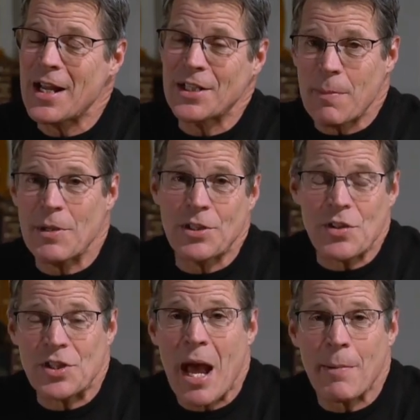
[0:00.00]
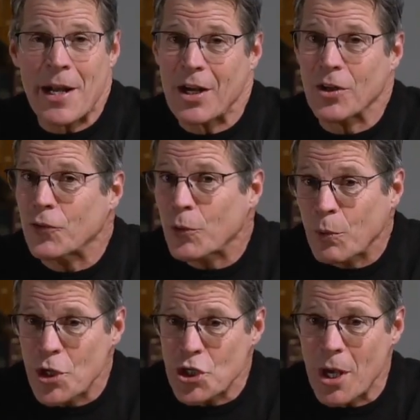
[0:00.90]
and coming to the tabernacle for
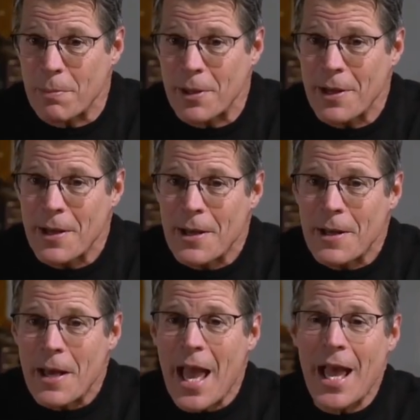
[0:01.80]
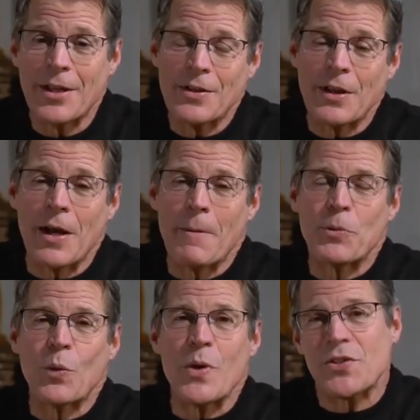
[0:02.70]
worship?
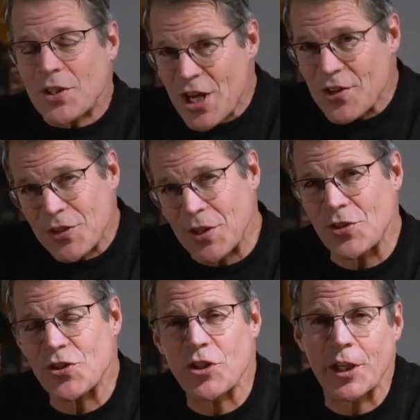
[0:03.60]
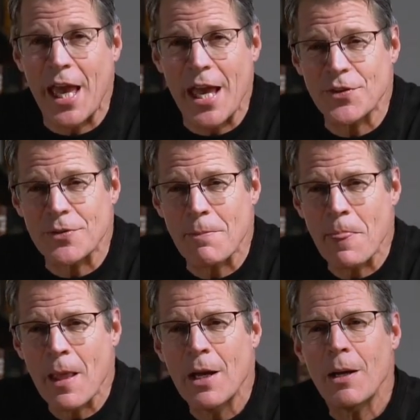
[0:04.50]
And we suggest that this is the case
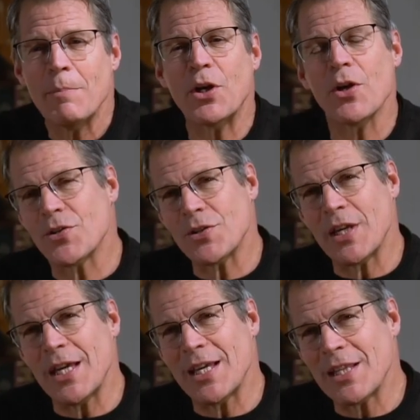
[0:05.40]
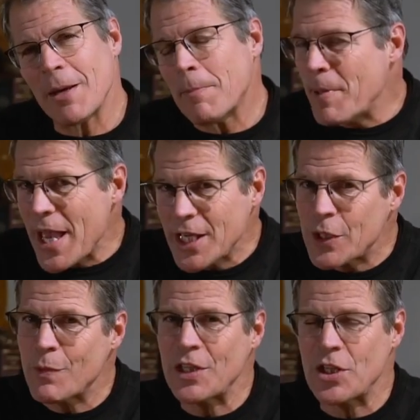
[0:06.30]
because in the
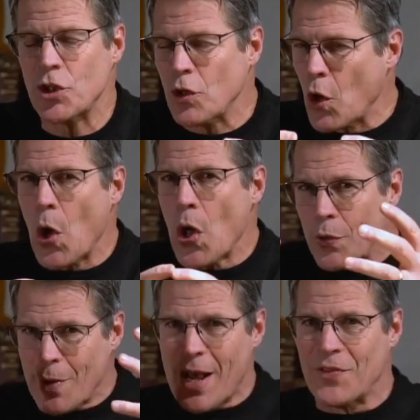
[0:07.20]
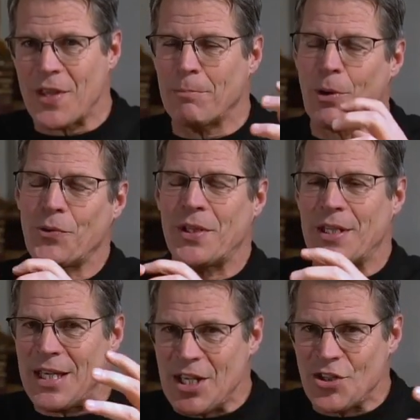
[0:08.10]
pagan religion all around them, both
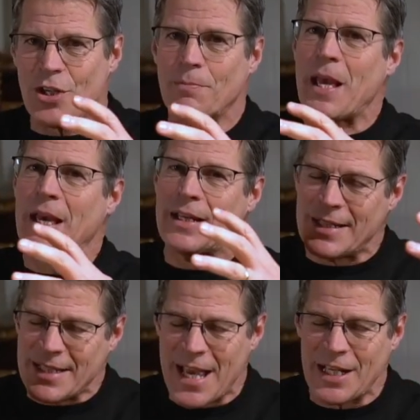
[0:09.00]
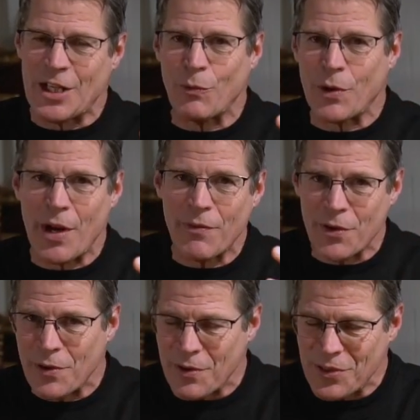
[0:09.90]
in Egypt and in Canaan,
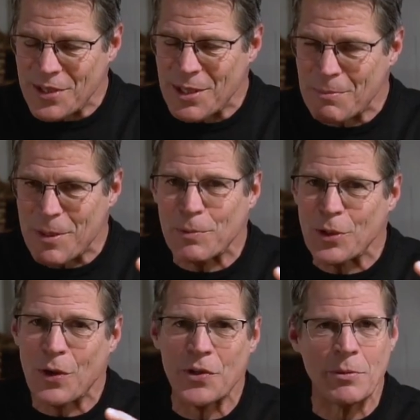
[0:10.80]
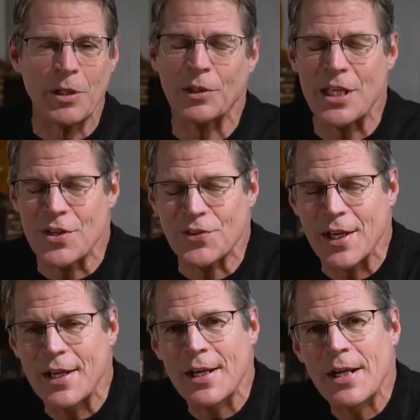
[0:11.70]
wherever the people go in the Middle East,